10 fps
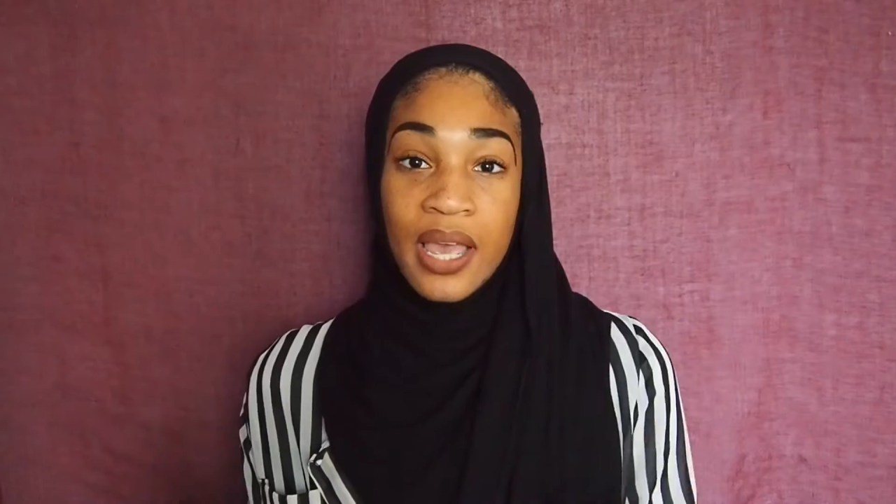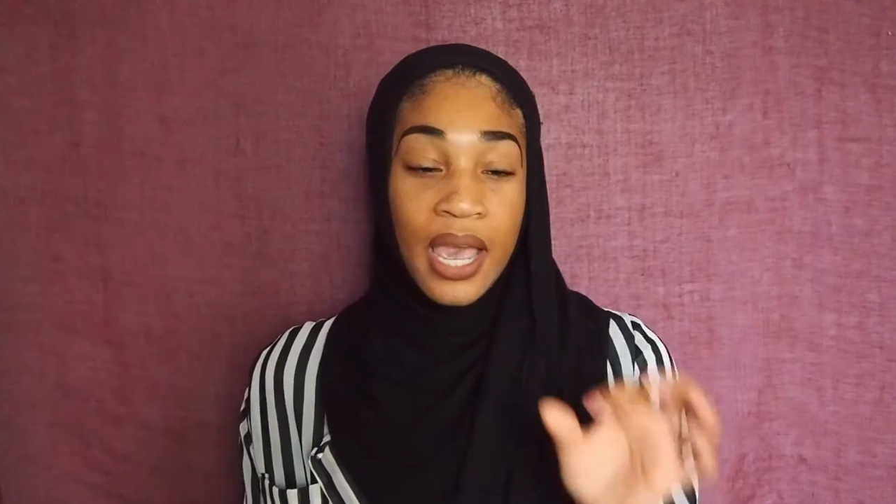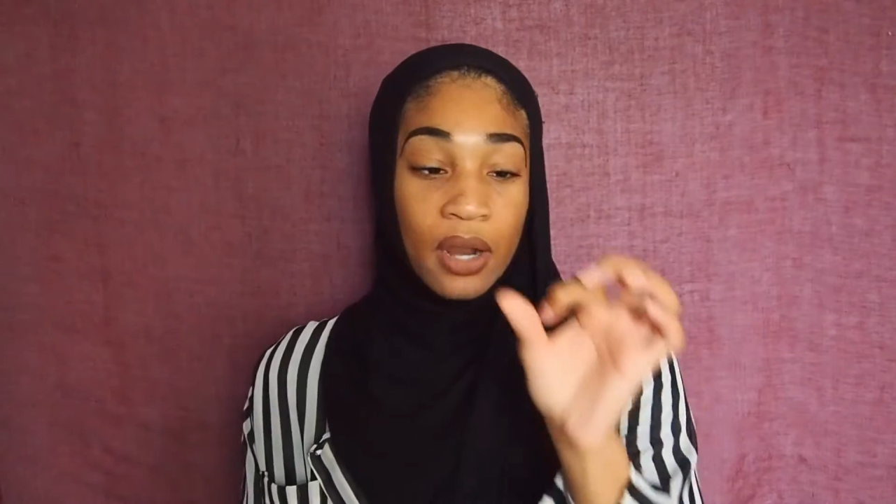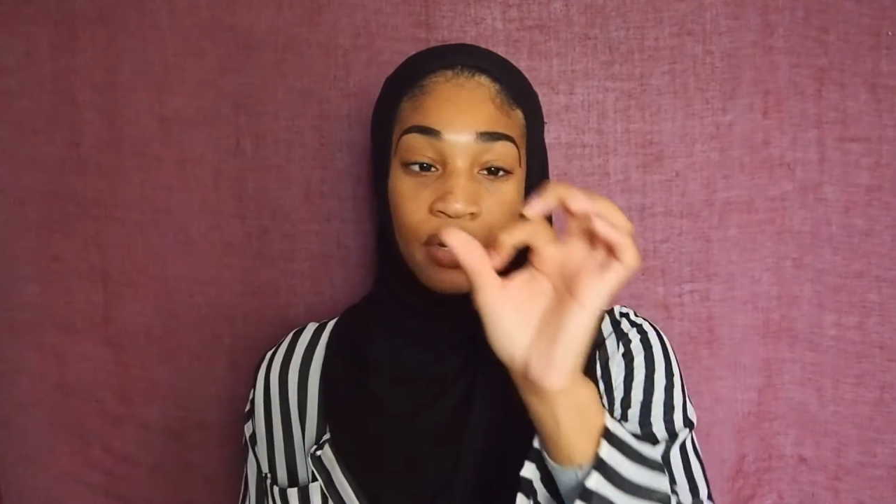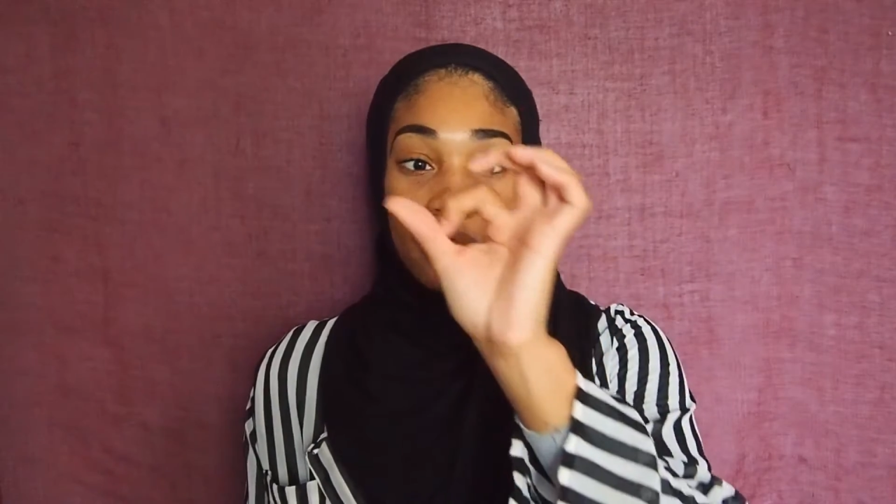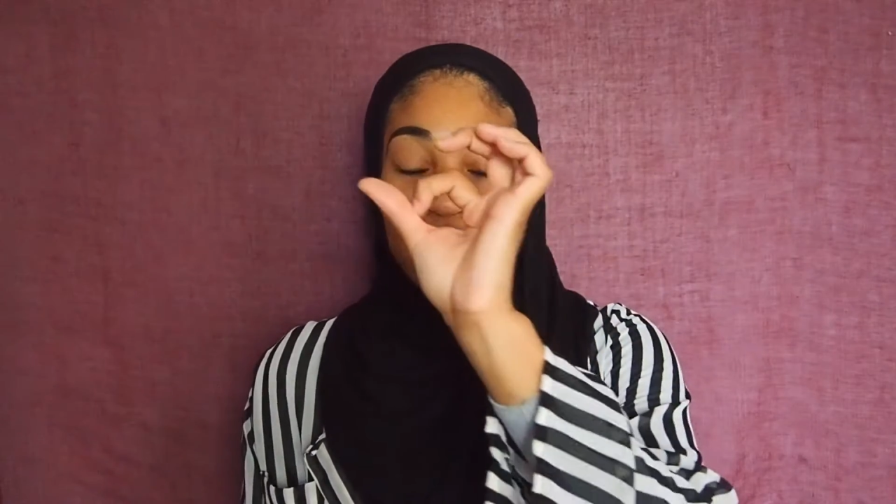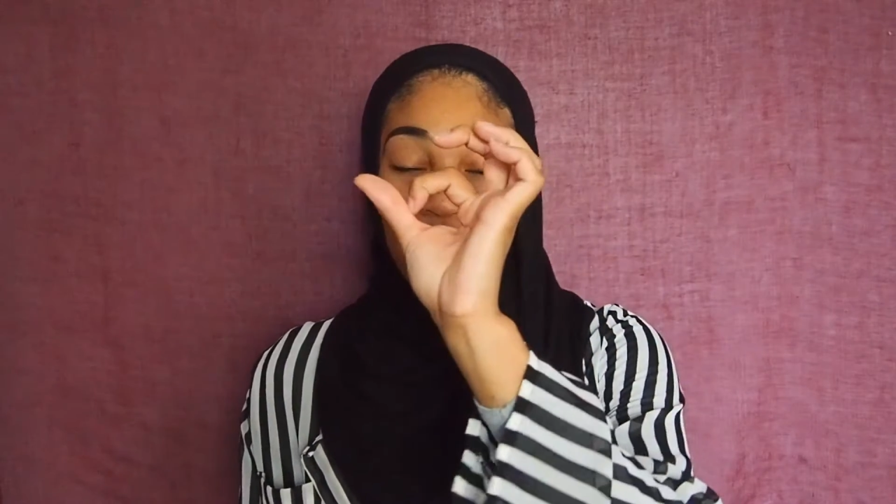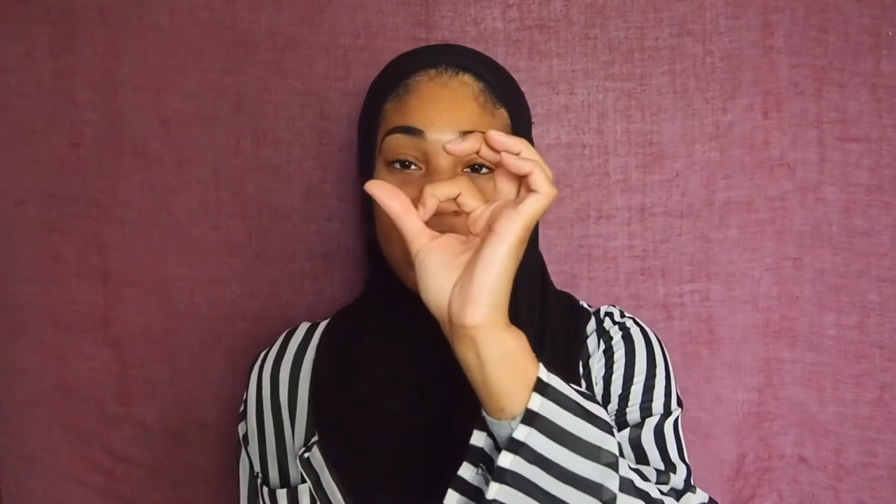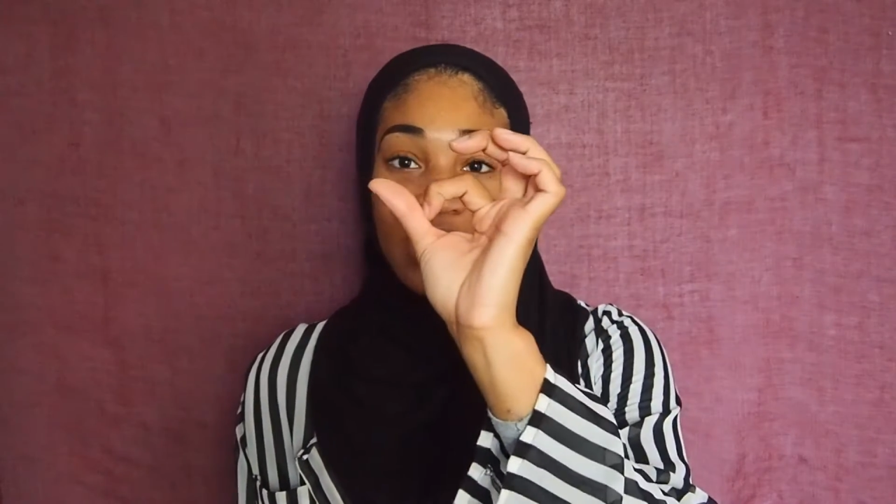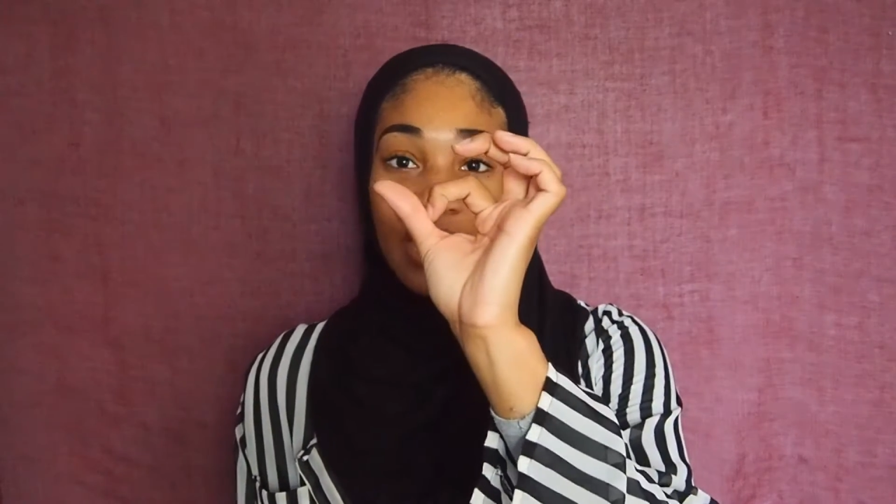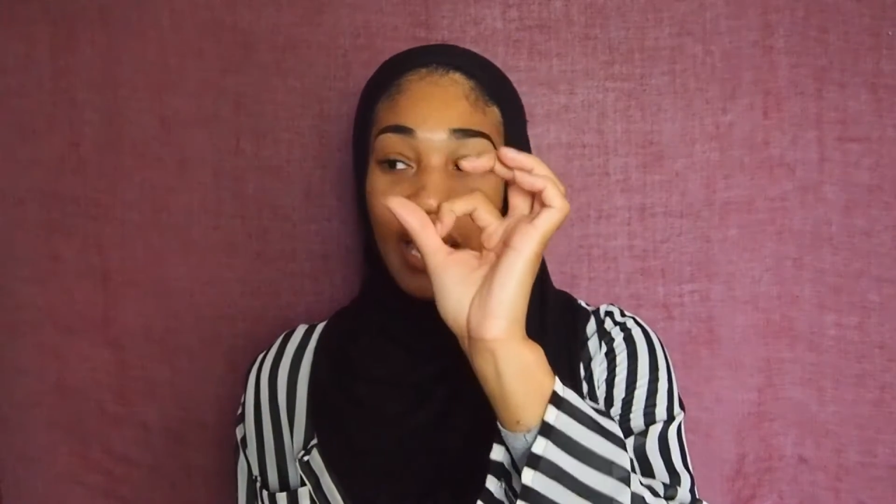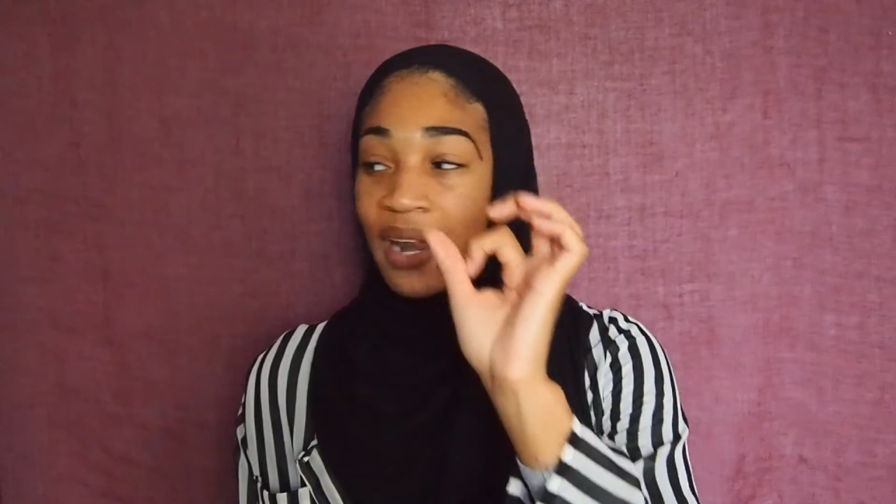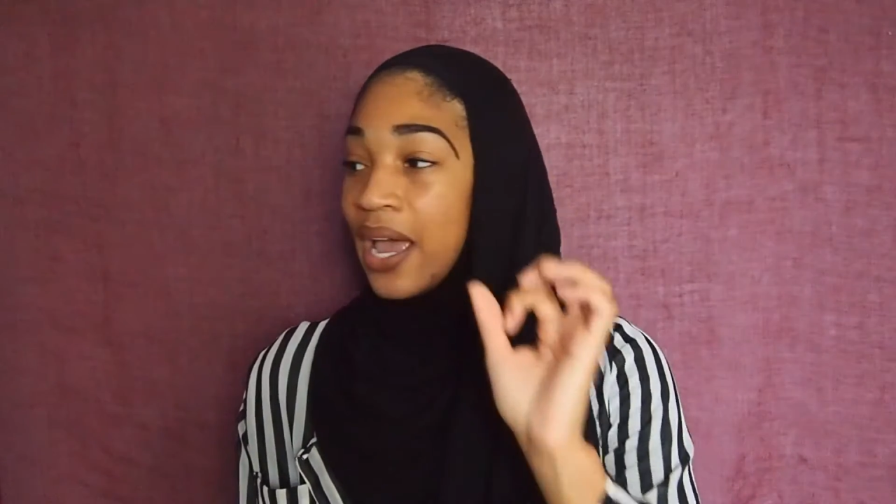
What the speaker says: I don't use the ones like that.